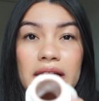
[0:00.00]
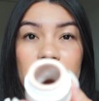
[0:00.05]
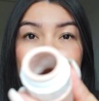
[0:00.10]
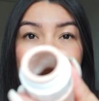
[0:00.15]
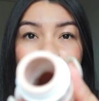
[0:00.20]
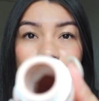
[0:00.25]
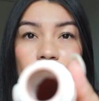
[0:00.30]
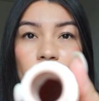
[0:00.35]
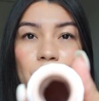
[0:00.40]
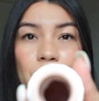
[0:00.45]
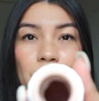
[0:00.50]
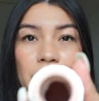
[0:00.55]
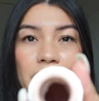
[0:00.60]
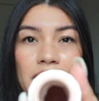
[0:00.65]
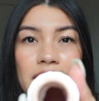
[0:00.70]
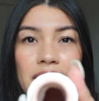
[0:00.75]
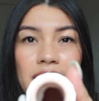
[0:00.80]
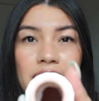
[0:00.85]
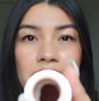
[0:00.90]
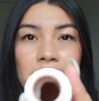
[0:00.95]
how
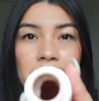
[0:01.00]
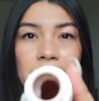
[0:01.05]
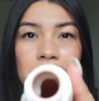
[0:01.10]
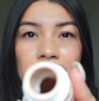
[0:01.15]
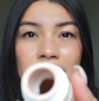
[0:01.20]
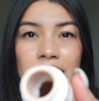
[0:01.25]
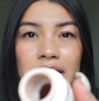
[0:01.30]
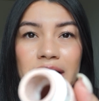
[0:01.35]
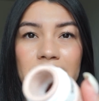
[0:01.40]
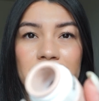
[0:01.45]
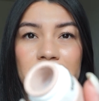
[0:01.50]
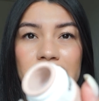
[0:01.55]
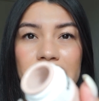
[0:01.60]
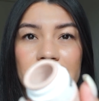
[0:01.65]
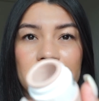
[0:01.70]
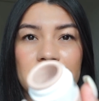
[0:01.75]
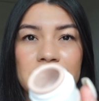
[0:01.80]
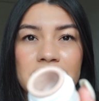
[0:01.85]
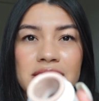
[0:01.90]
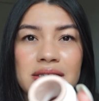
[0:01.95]
big it
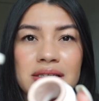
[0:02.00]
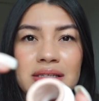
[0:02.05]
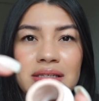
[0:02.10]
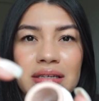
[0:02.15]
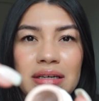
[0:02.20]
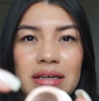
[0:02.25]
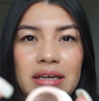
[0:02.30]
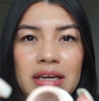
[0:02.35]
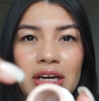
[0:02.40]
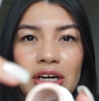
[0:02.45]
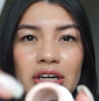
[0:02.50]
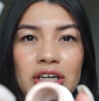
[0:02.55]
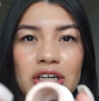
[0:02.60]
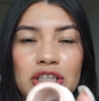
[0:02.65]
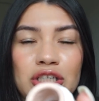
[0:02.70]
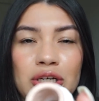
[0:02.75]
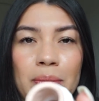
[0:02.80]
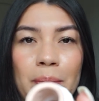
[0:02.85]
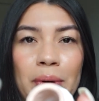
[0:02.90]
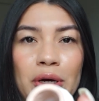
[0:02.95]
is here
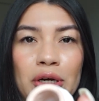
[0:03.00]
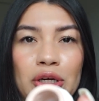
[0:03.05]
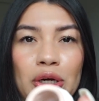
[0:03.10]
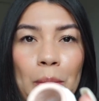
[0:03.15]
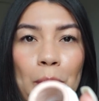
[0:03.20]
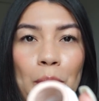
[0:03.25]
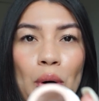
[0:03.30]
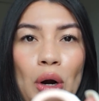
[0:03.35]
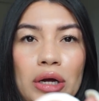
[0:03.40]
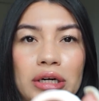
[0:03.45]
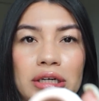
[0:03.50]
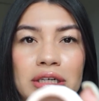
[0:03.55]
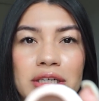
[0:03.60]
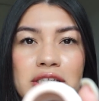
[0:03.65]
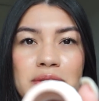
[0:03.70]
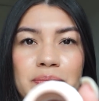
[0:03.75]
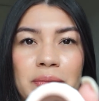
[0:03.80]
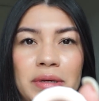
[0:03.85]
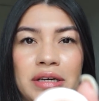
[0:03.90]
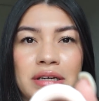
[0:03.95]
to put your
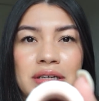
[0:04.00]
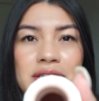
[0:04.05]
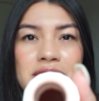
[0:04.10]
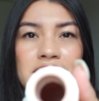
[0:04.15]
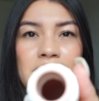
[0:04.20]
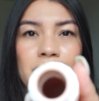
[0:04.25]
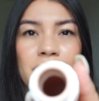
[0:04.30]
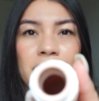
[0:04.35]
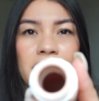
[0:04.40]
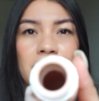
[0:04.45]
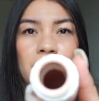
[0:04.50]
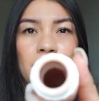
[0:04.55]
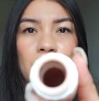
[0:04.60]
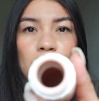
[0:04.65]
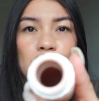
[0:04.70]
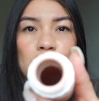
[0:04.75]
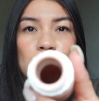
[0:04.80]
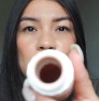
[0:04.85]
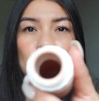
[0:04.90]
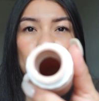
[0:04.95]
products, because some of them
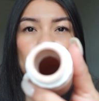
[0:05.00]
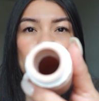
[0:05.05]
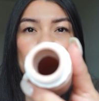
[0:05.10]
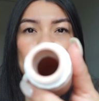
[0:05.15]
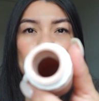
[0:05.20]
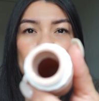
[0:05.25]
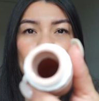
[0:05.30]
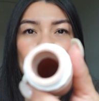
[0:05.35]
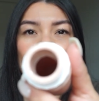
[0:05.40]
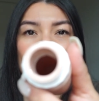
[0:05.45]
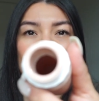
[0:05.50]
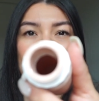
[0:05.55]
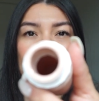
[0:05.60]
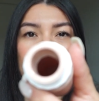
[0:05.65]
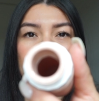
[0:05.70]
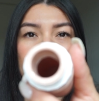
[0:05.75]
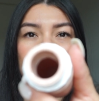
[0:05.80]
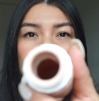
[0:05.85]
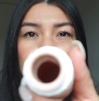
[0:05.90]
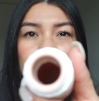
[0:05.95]
are super
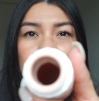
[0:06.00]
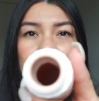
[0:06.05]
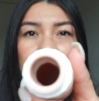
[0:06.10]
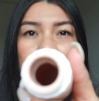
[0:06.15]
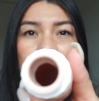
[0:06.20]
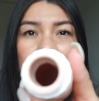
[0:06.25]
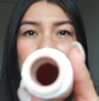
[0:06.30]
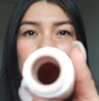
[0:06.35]
tiny,